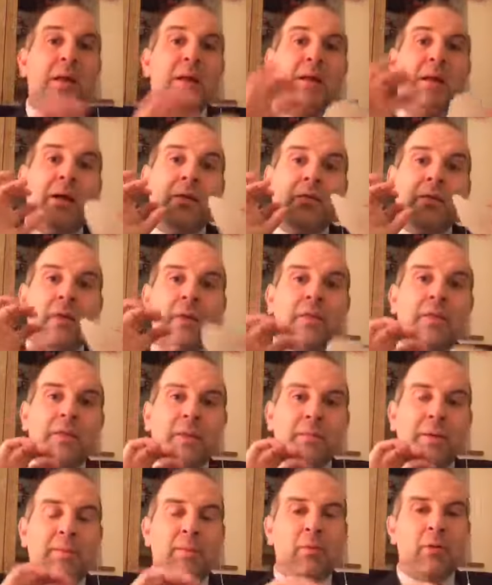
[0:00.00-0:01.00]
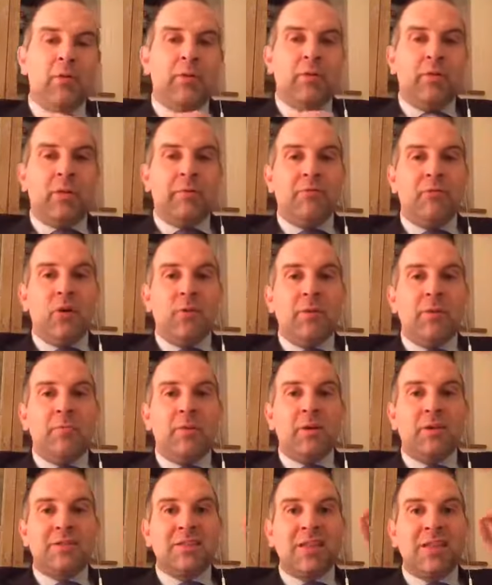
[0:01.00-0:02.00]
And the other thing about polyurethane foam
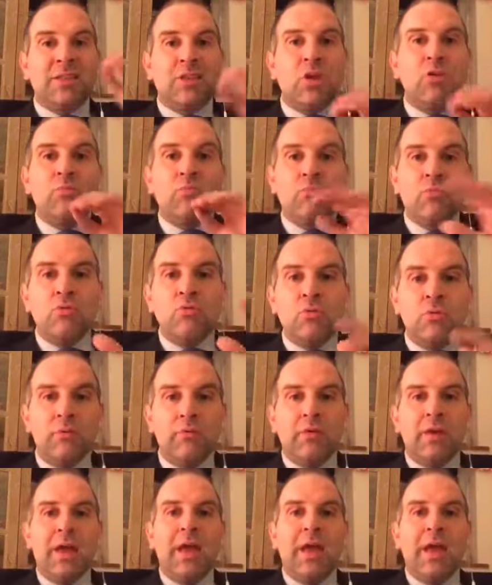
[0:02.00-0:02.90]
implants, they don't move.